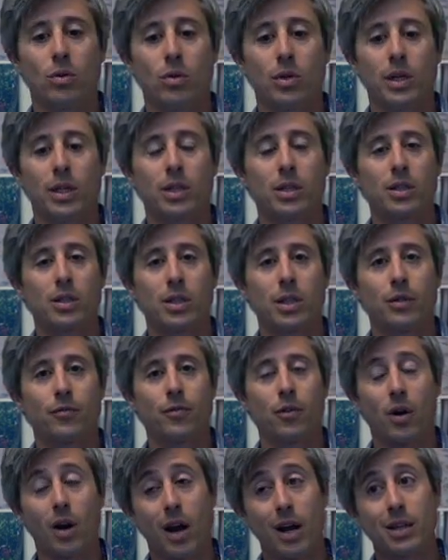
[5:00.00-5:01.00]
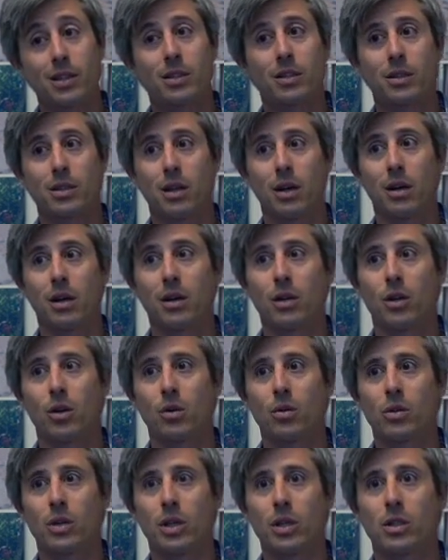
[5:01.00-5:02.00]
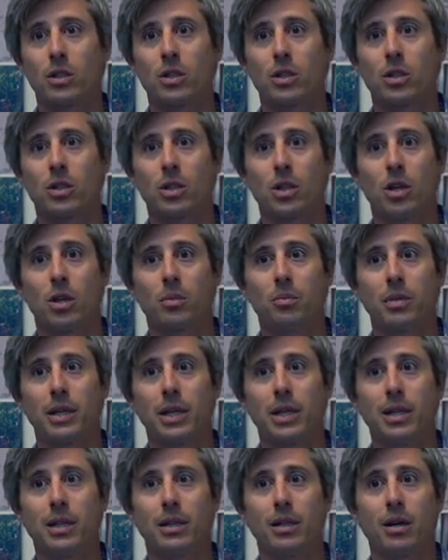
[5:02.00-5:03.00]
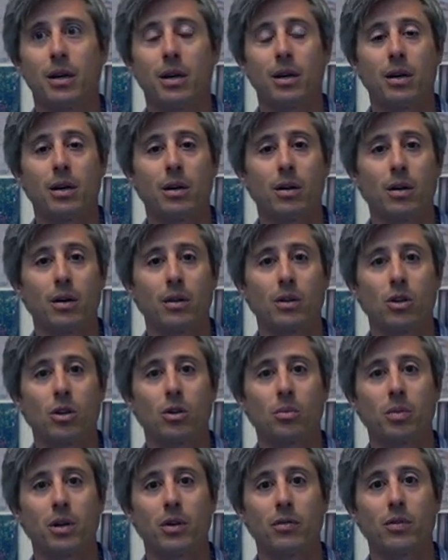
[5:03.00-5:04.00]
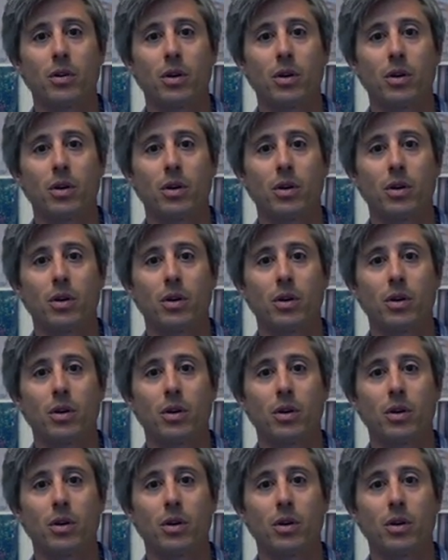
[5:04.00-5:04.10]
for us, it's just going to be a little bit of